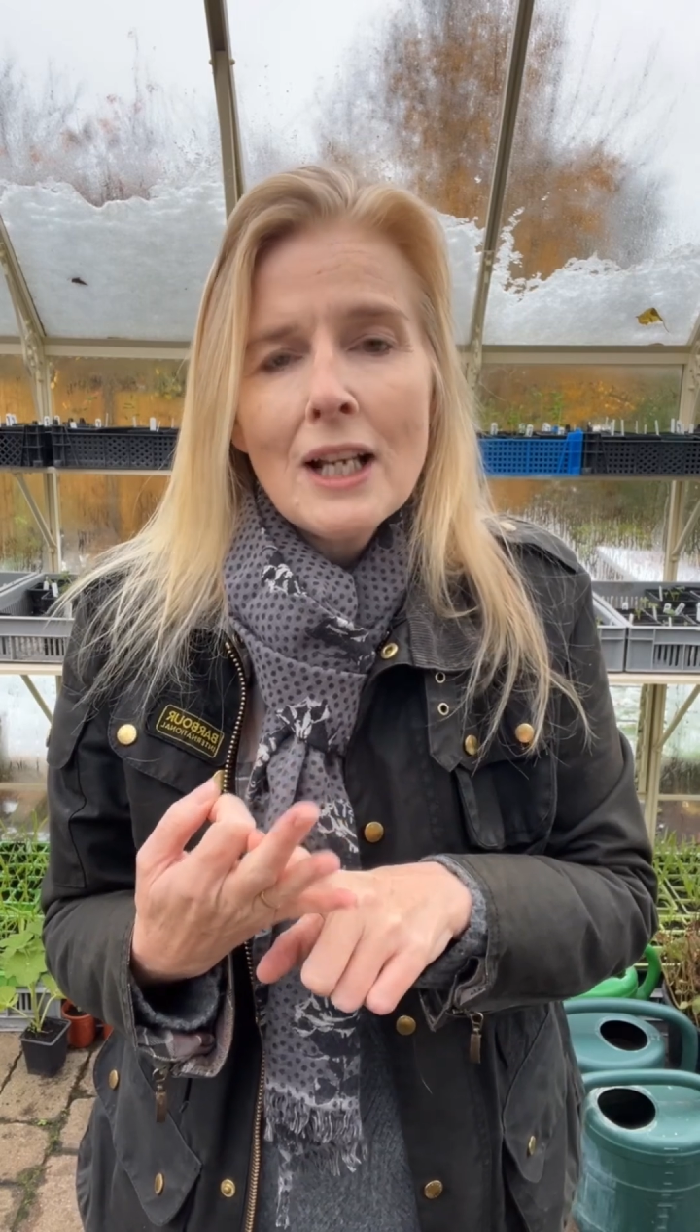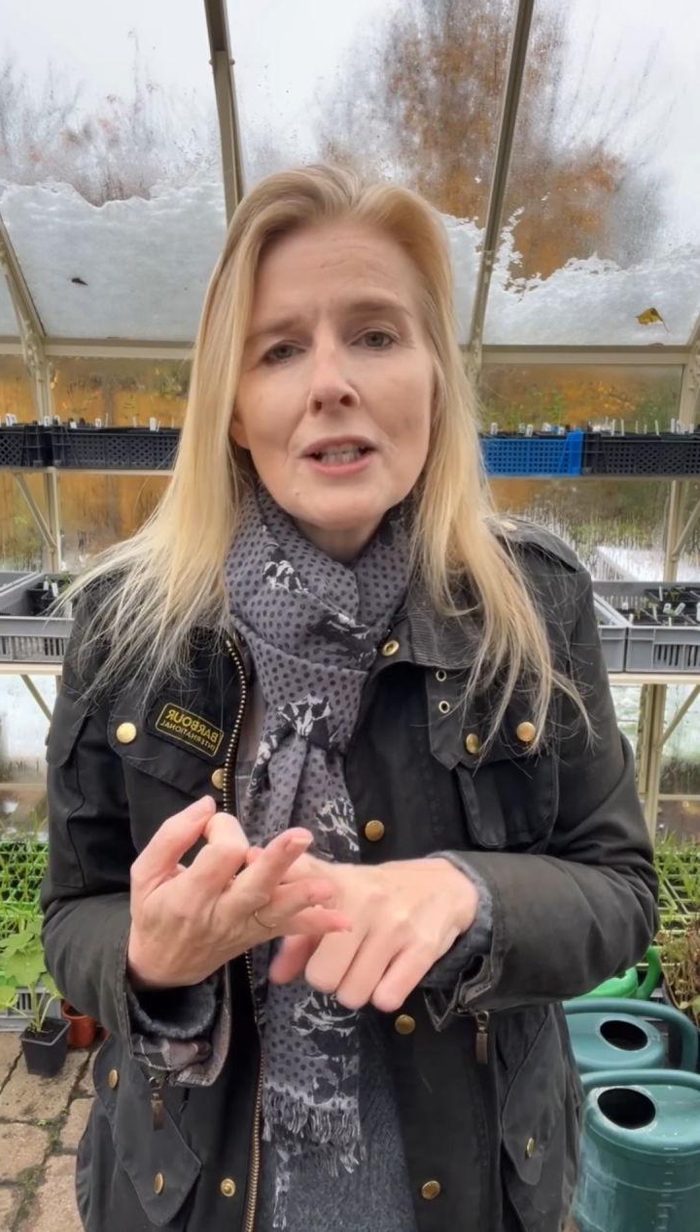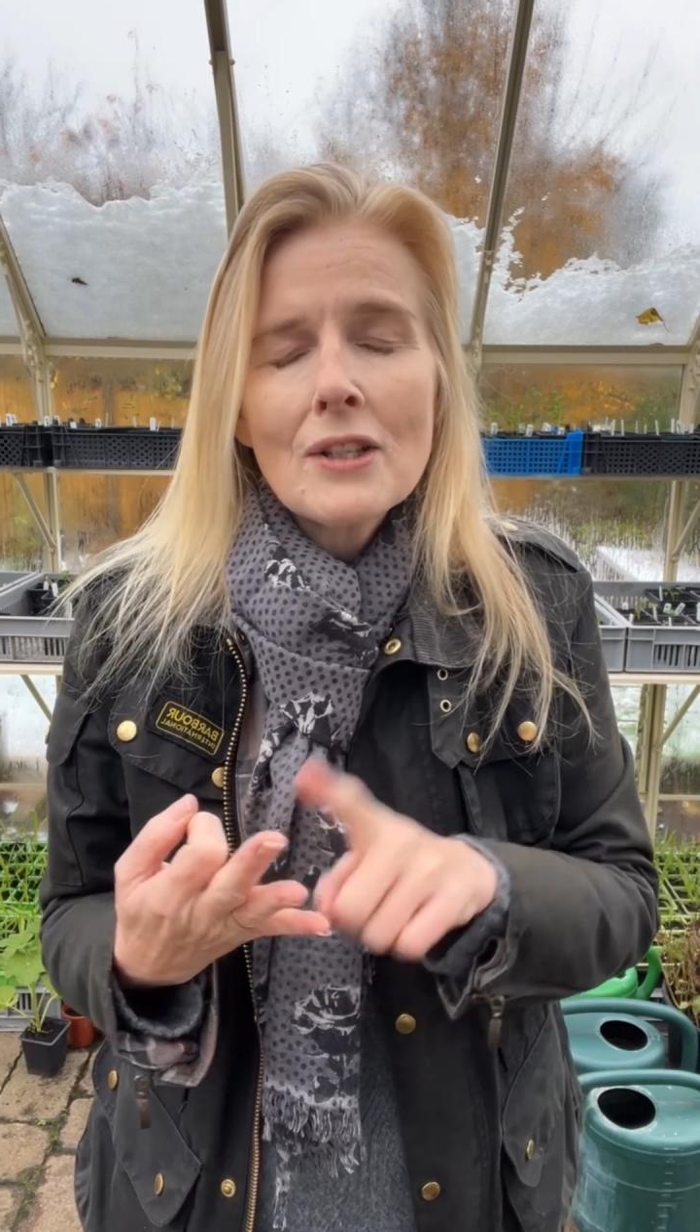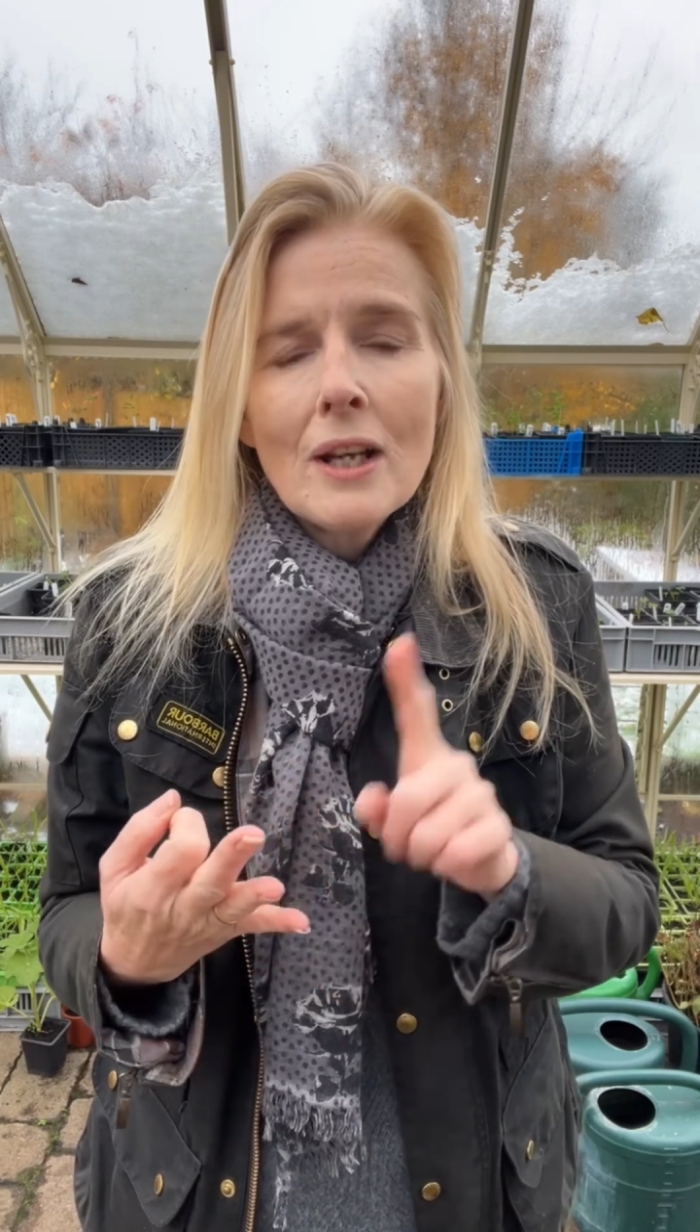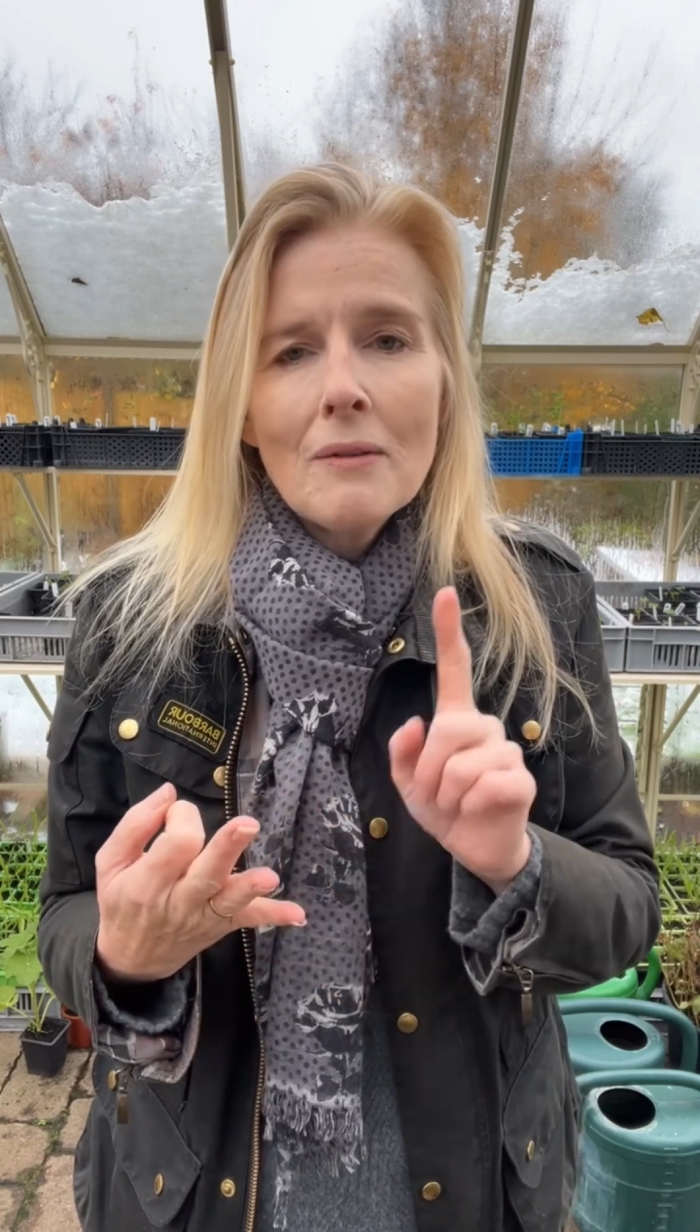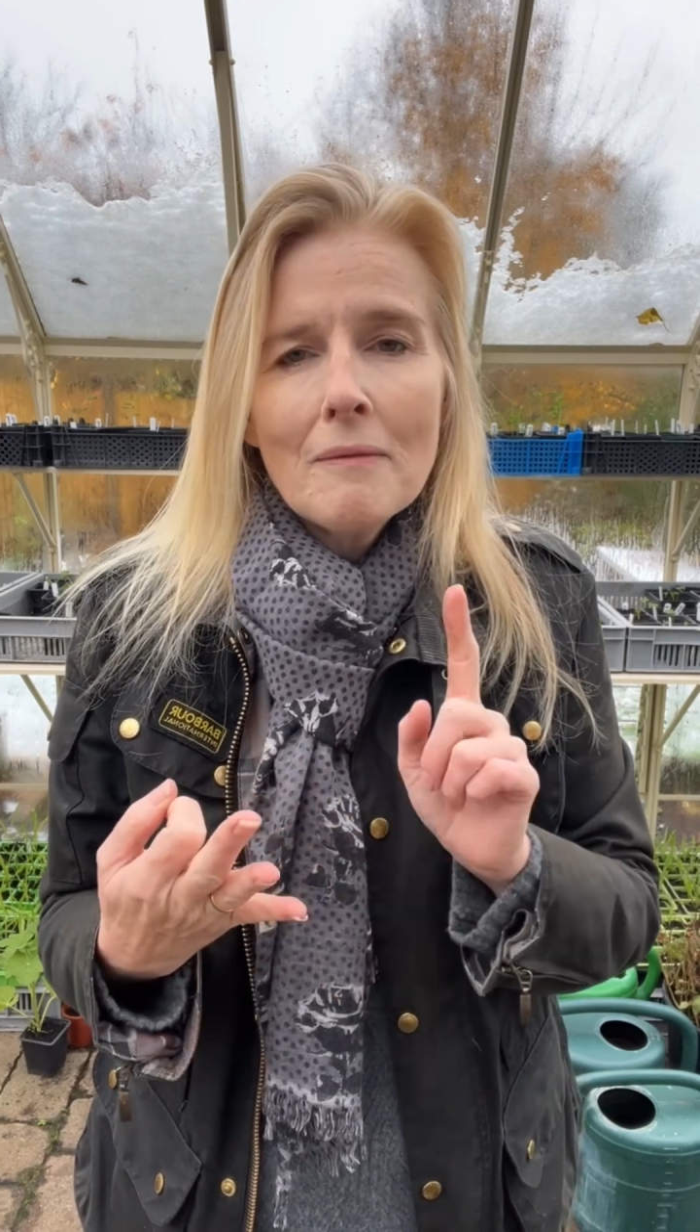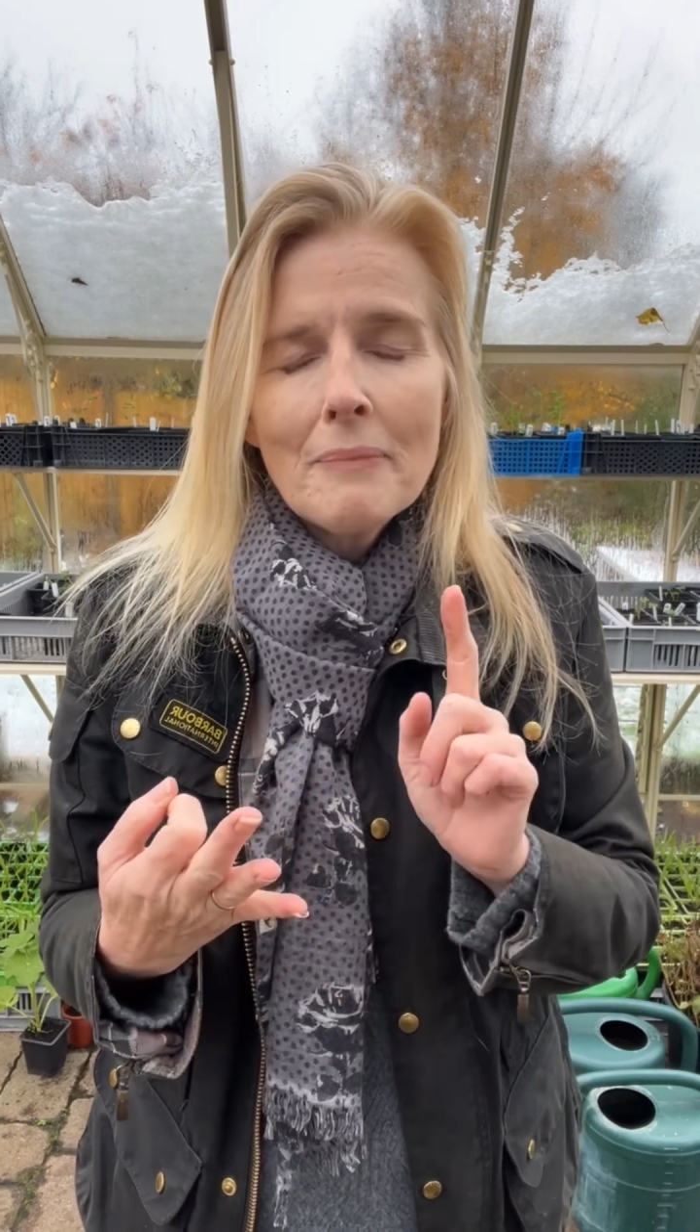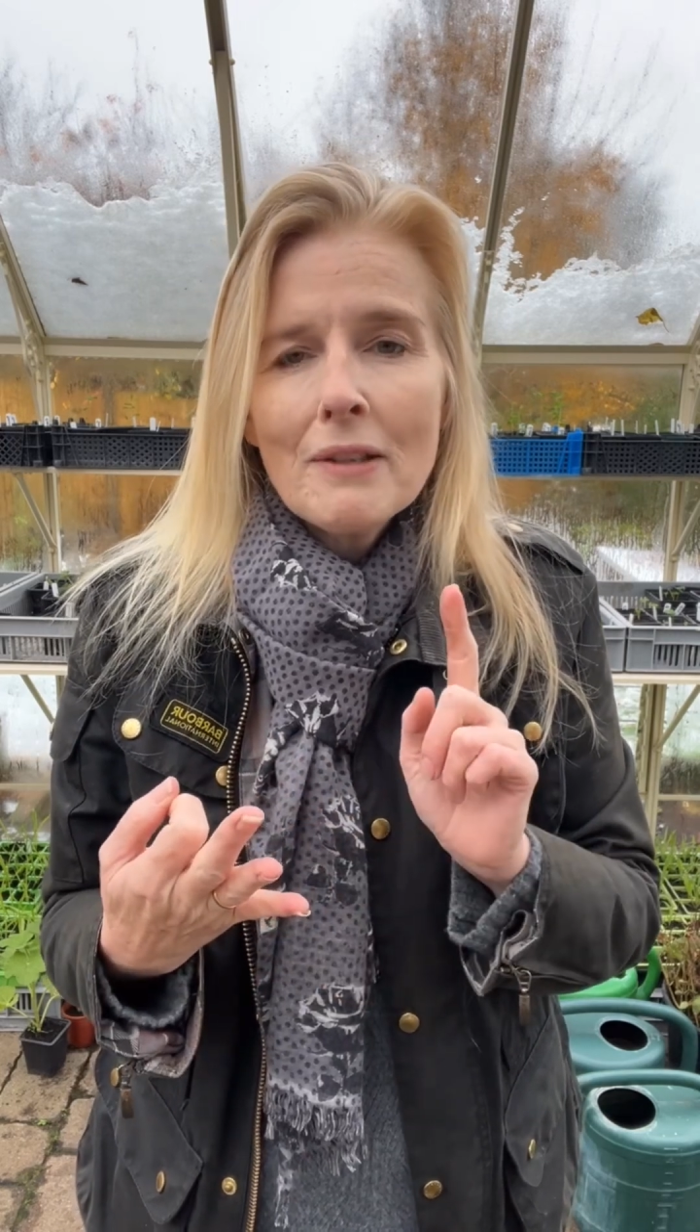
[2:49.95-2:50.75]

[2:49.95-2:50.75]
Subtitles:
So be